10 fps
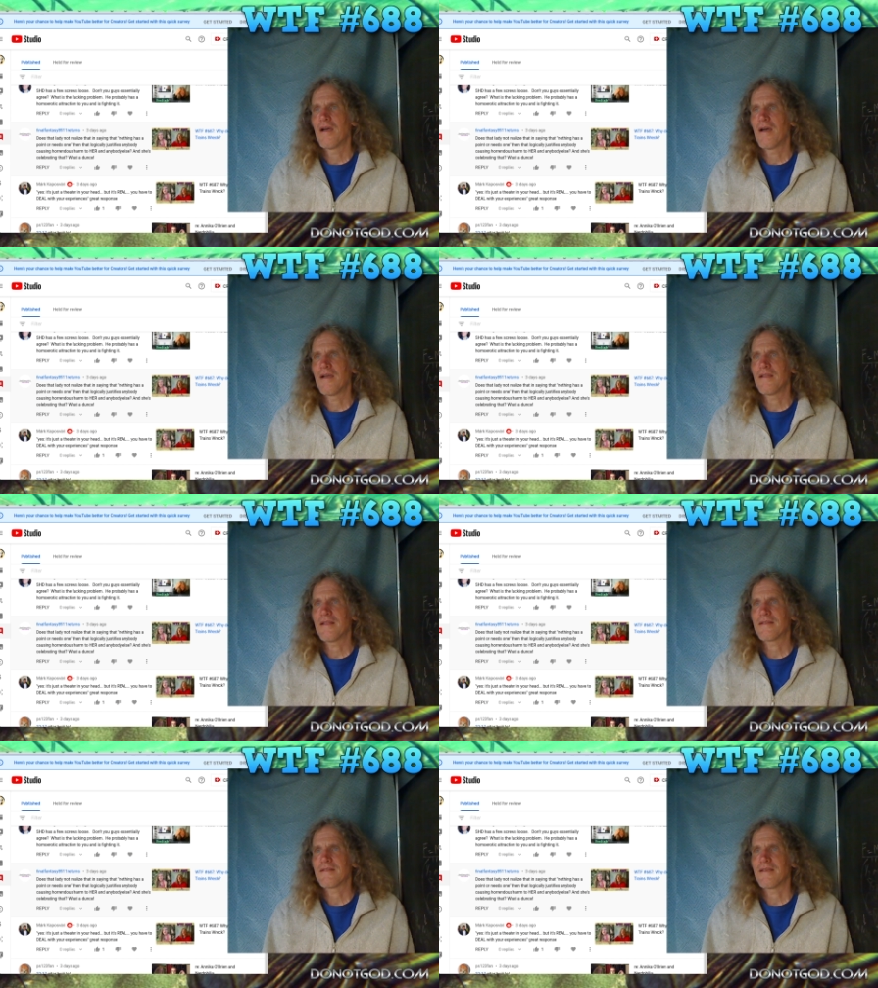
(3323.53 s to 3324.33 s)
Uh,
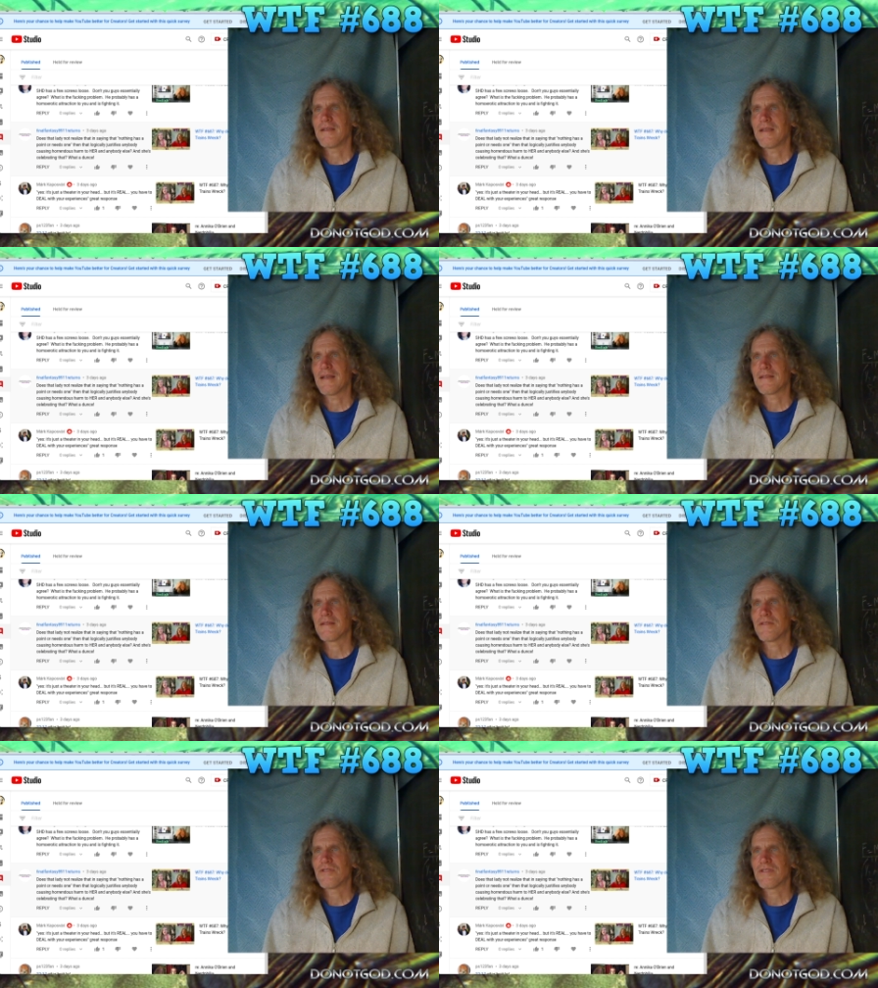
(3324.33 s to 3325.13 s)
let's see.
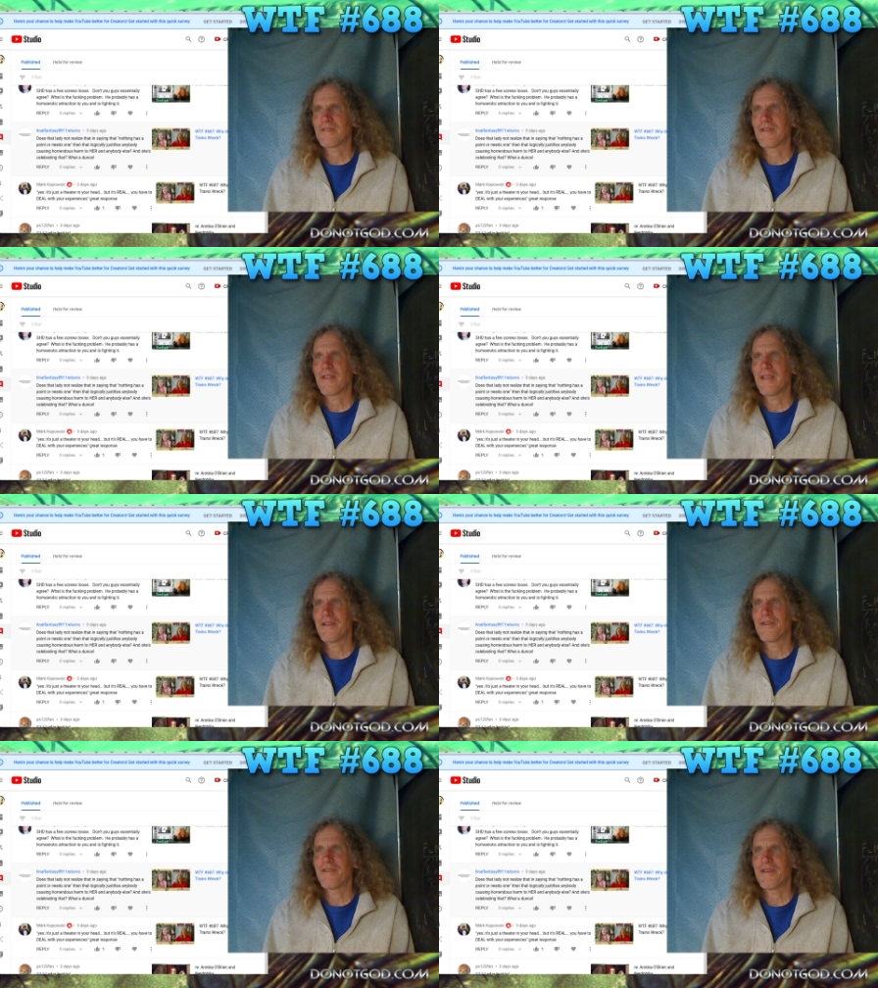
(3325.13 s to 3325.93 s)
Yes, it's just a
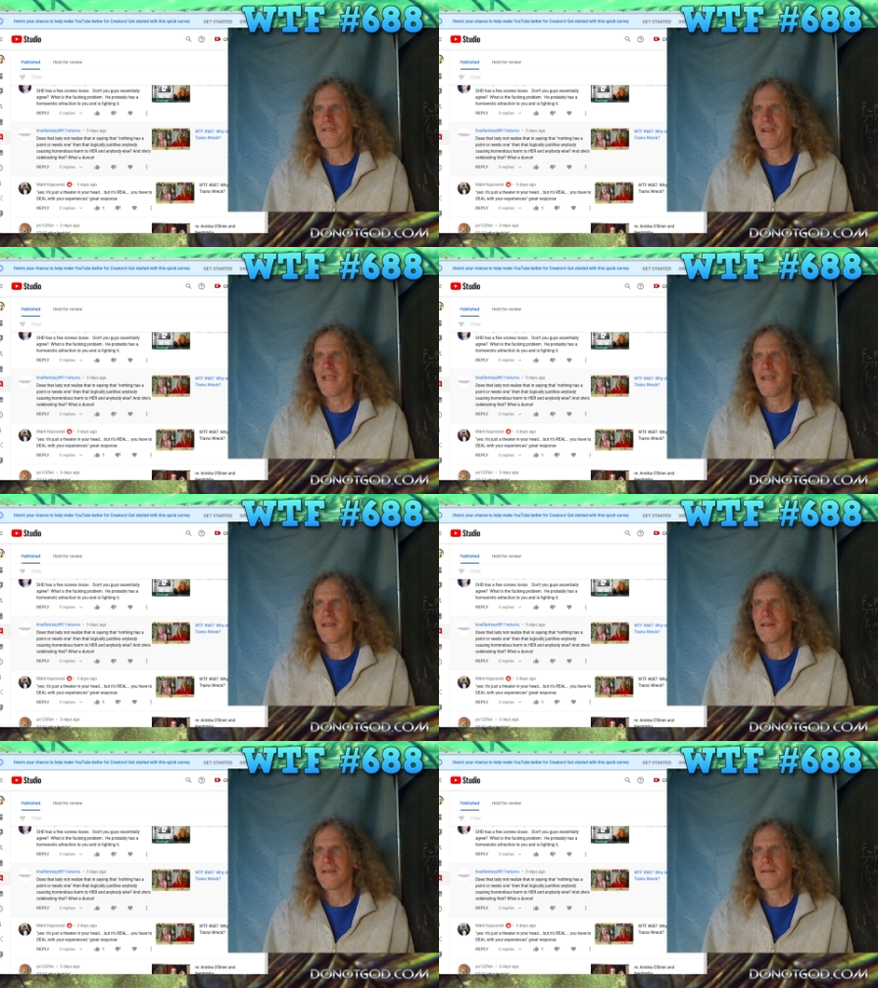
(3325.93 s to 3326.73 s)
theater in your
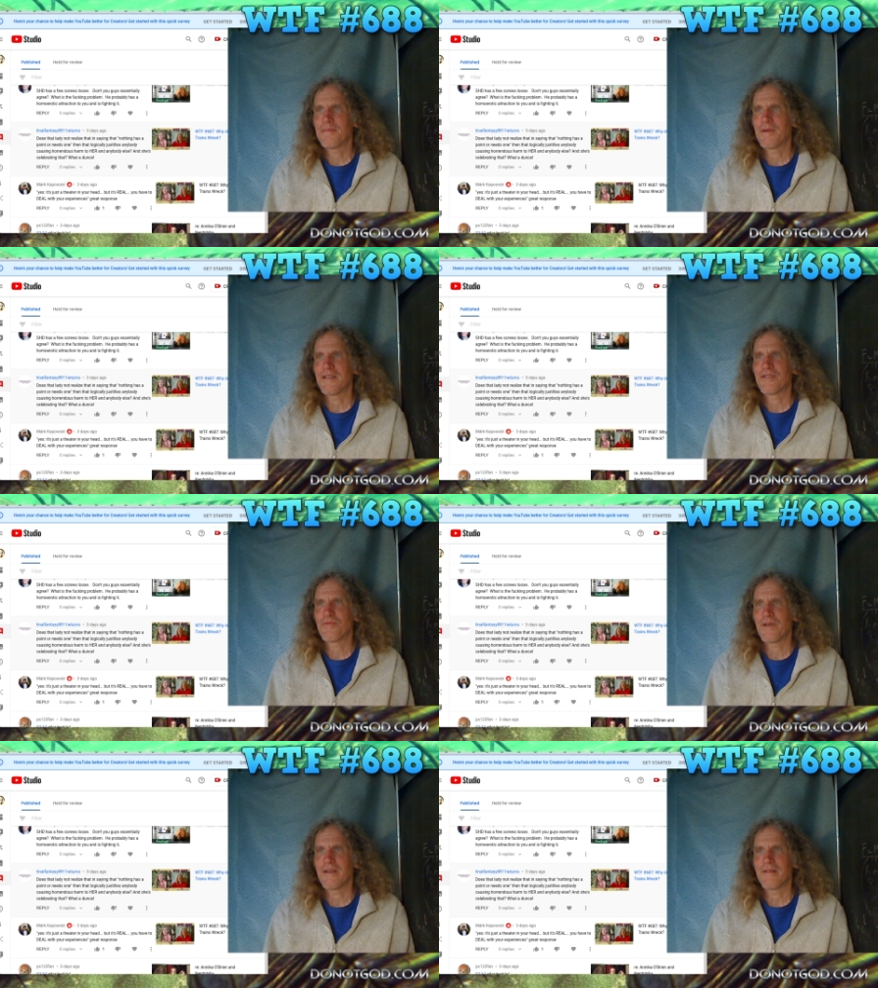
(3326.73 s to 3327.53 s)
head, but
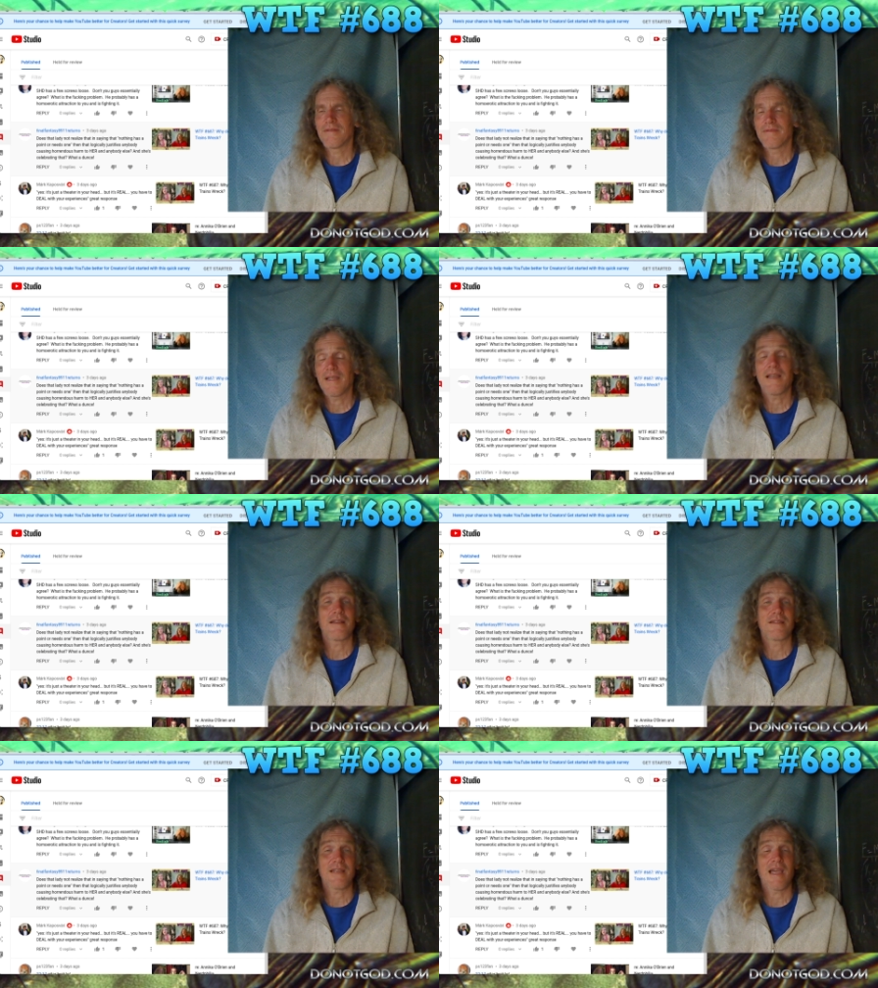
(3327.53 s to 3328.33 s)
it's real.
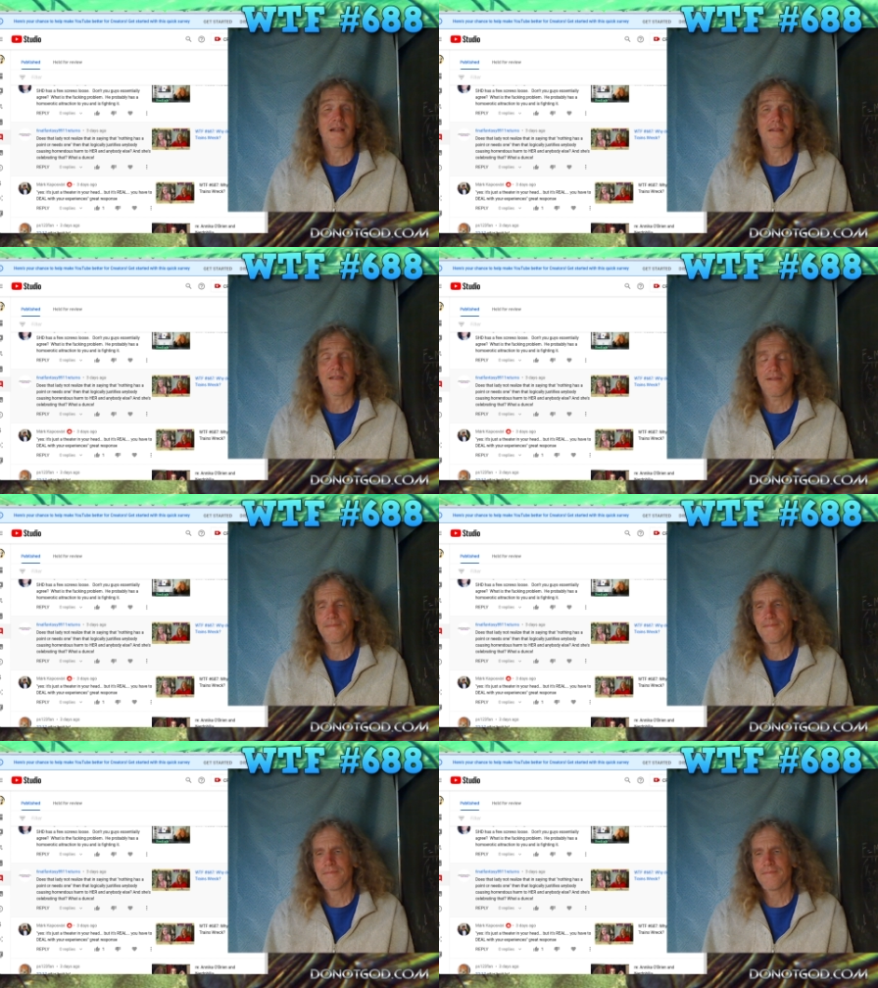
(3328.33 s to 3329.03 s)
Yeah, exactly.